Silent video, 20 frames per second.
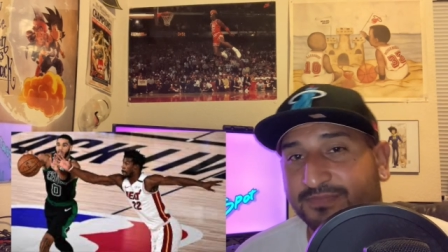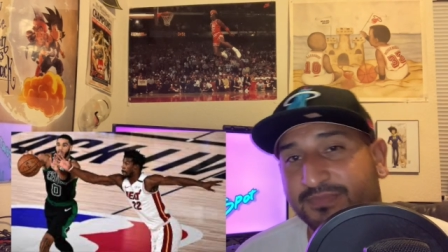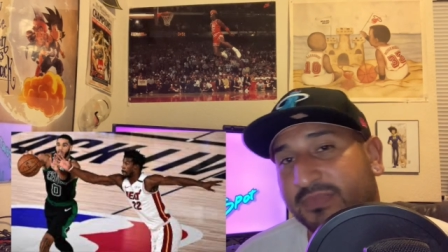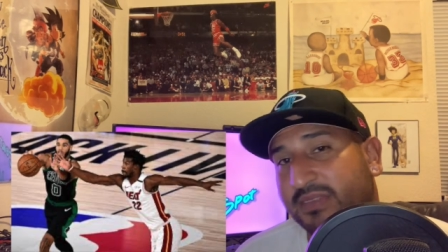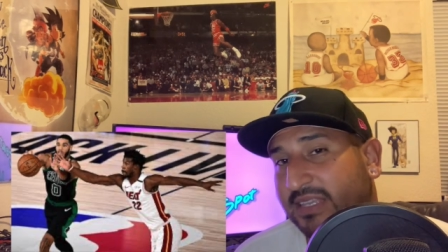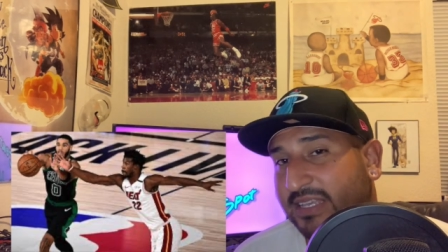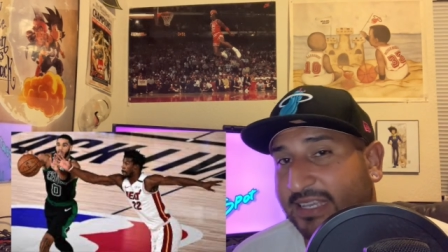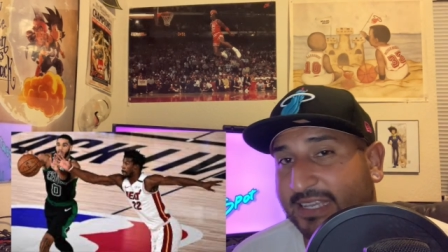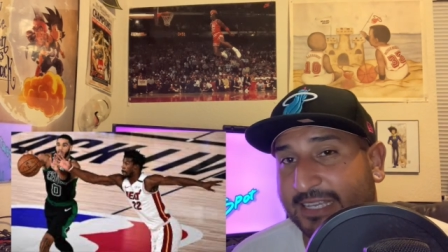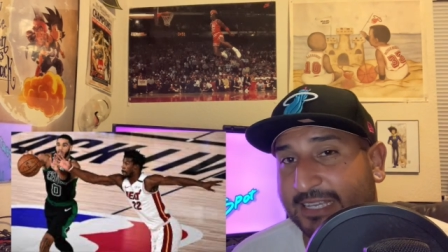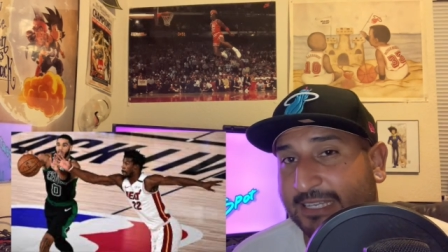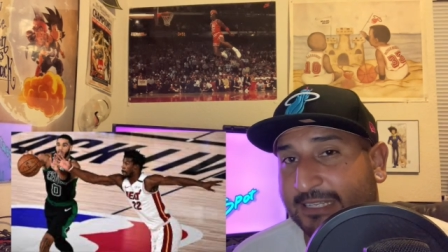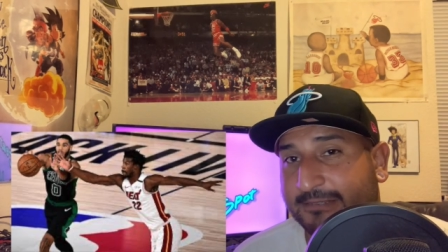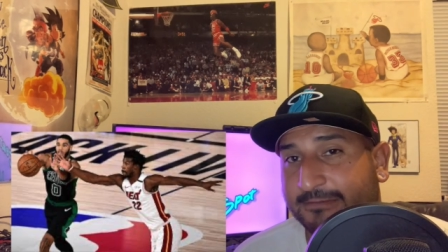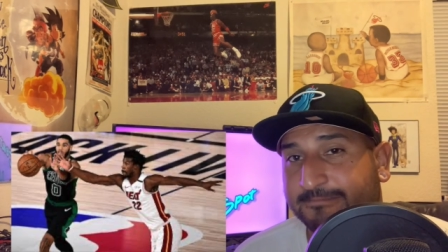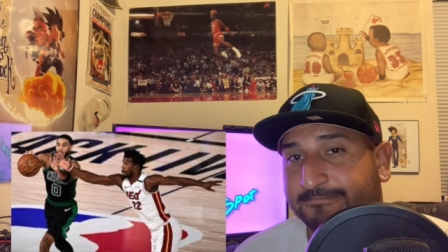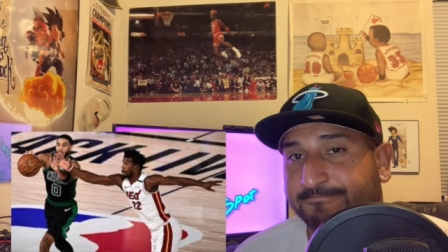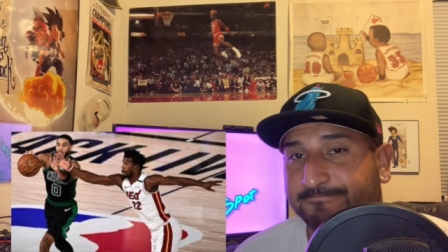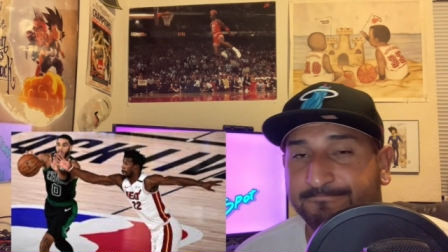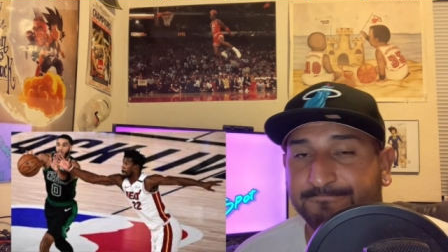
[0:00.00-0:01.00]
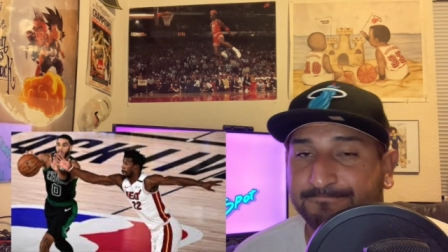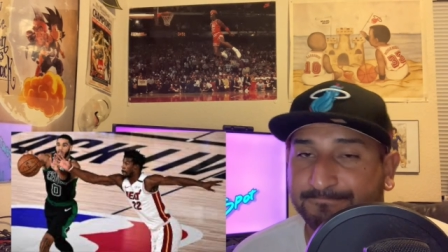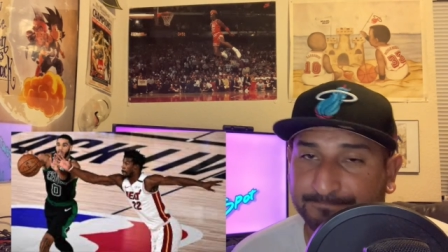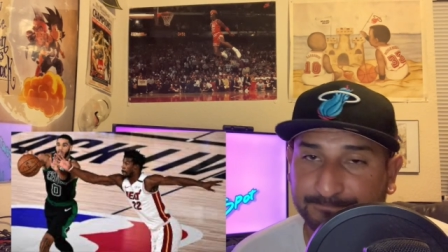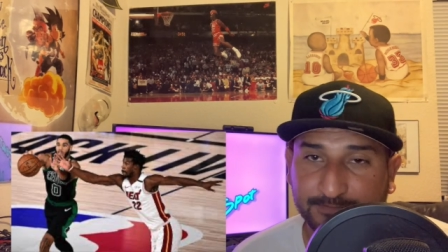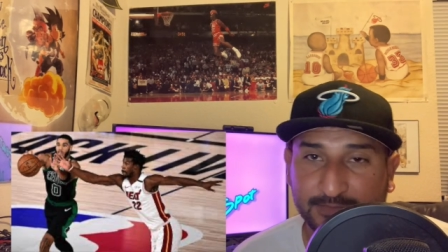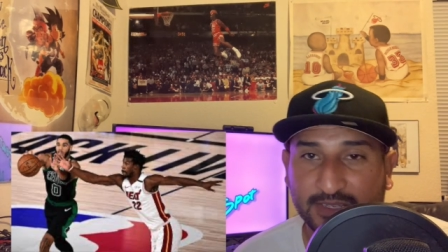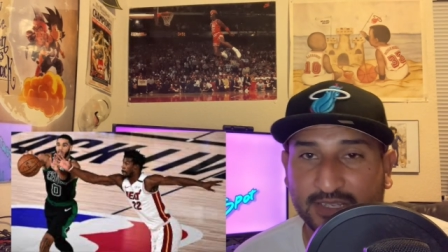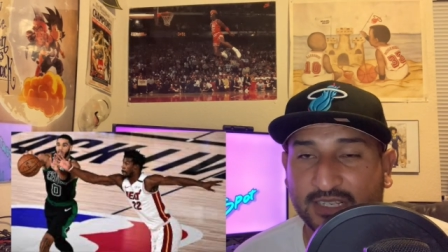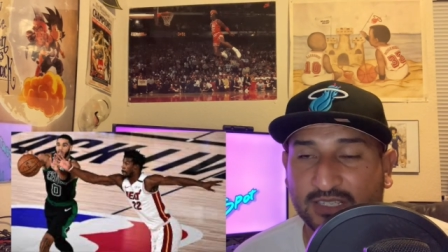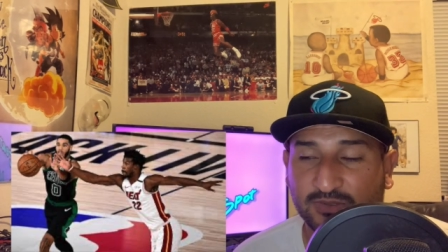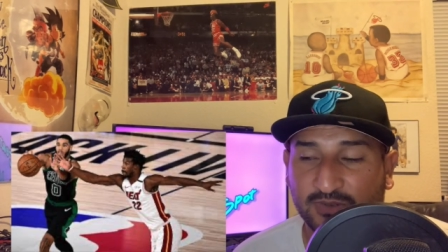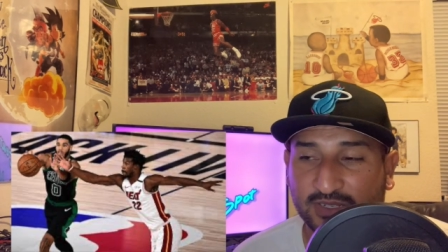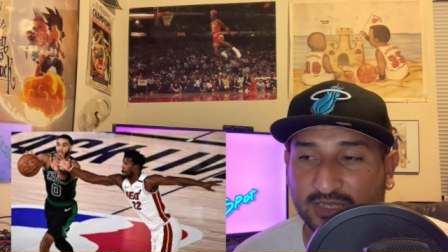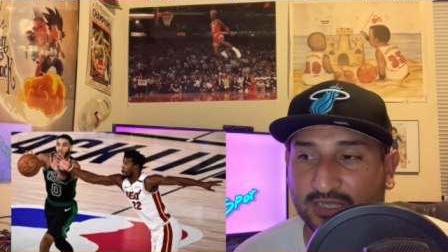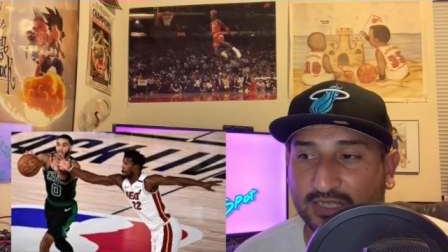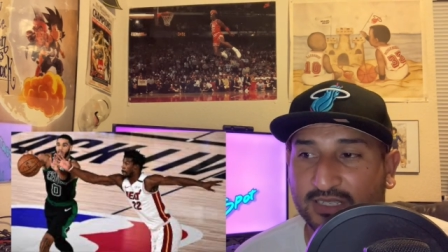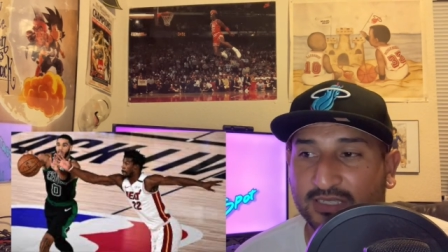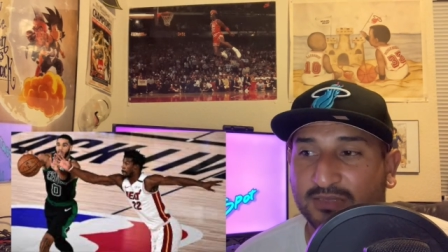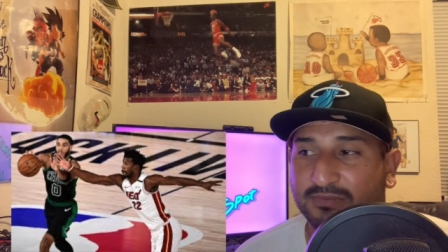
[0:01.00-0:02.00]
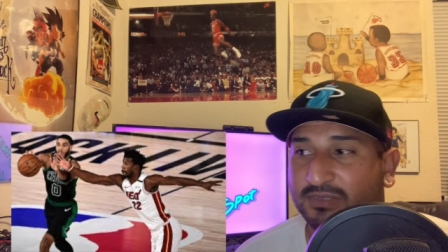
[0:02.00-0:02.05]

and it is what it is.